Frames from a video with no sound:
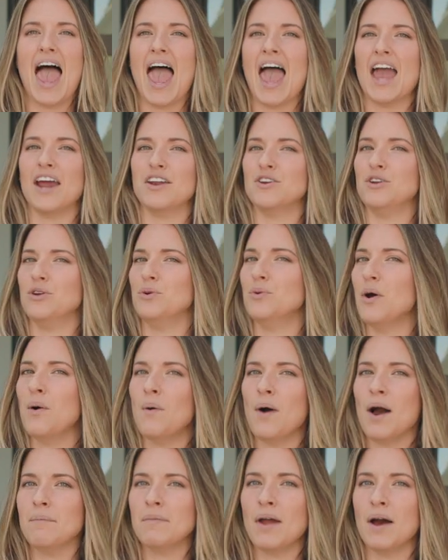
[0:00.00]
And you
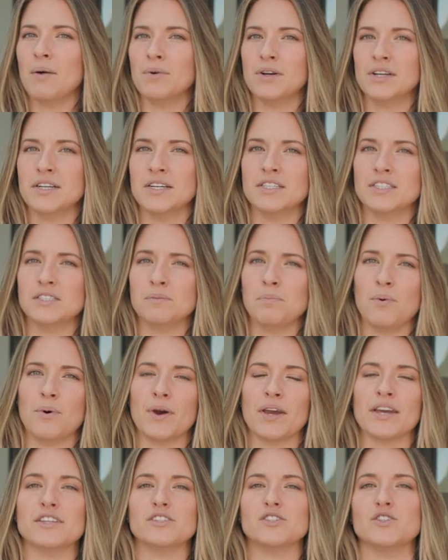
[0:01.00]
know I'm not one to
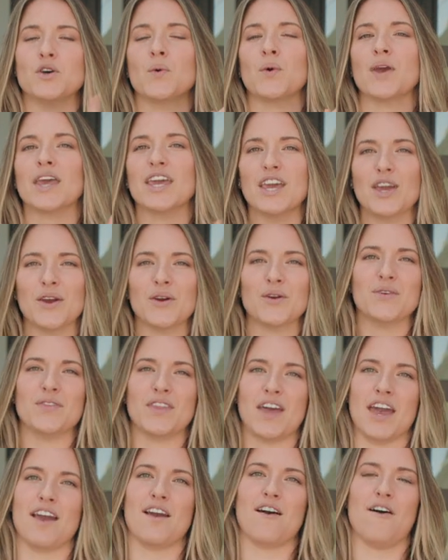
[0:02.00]
disappoint, so here
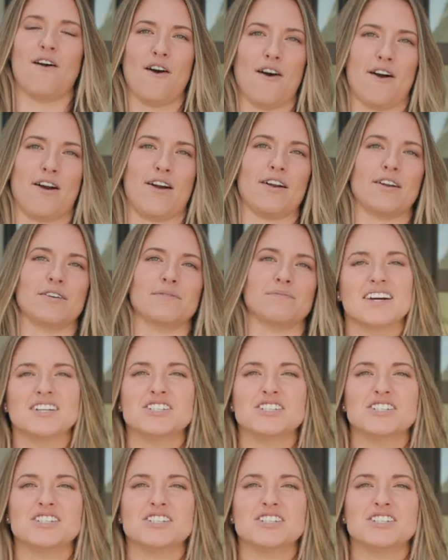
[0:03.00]
they are.